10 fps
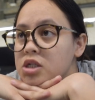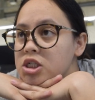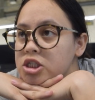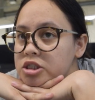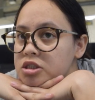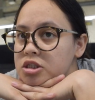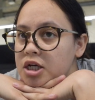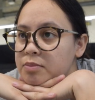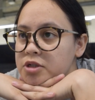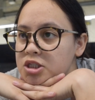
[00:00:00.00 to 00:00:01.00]
materials
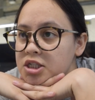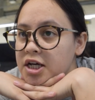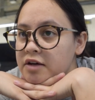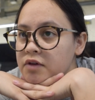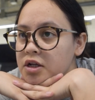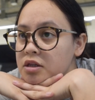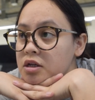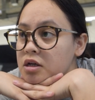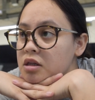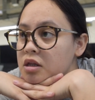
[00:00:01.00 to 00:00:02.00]
lab doesn't have
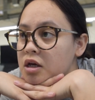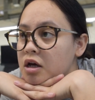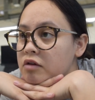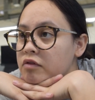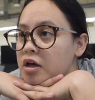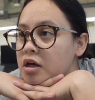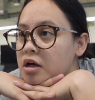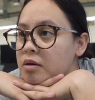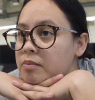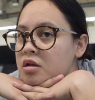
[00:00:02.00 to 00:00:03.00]
anything. They have a
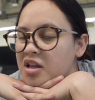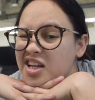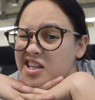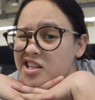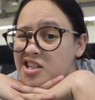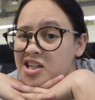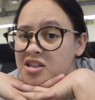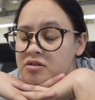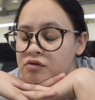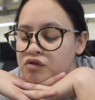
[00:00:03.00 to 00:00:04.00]
like a heat
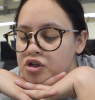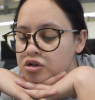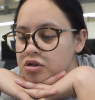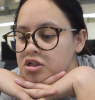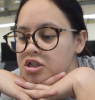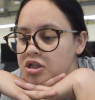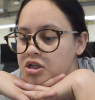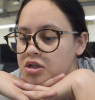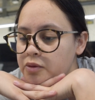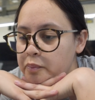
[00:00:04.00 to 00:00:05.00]
gun for acrylic,
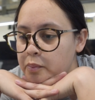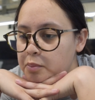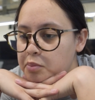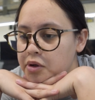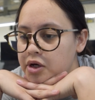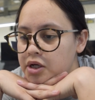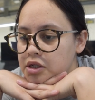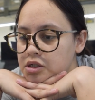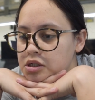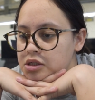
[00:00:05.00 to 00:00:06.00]
but
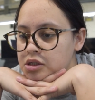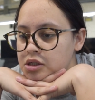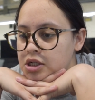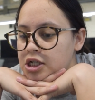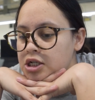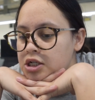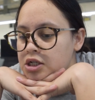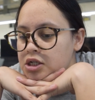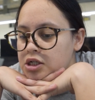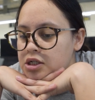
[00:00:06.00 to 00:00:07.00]

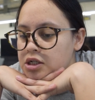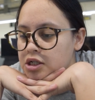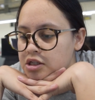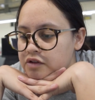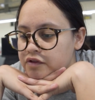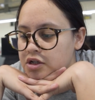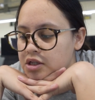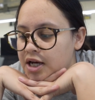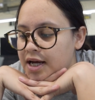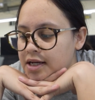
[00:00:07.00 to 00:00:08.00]
nothing for
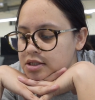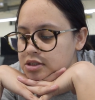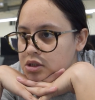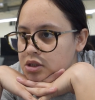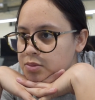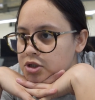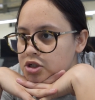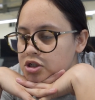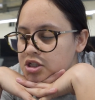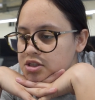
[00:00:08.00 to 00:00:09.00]
glass. I'm
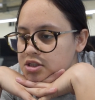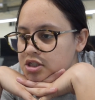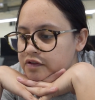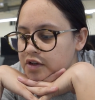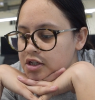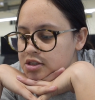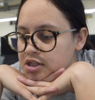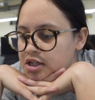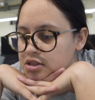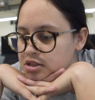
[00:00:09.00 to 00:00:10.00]
gonna try and see if Ace
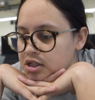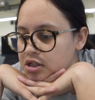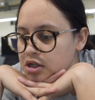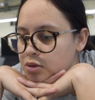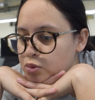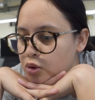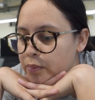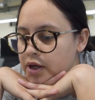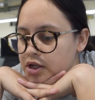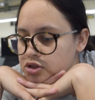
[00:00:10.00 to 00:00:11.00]
has like a
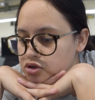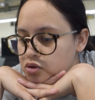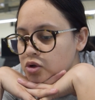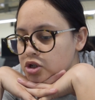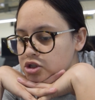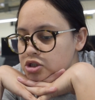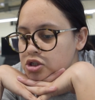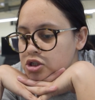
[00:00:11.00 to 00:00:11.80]
propane torch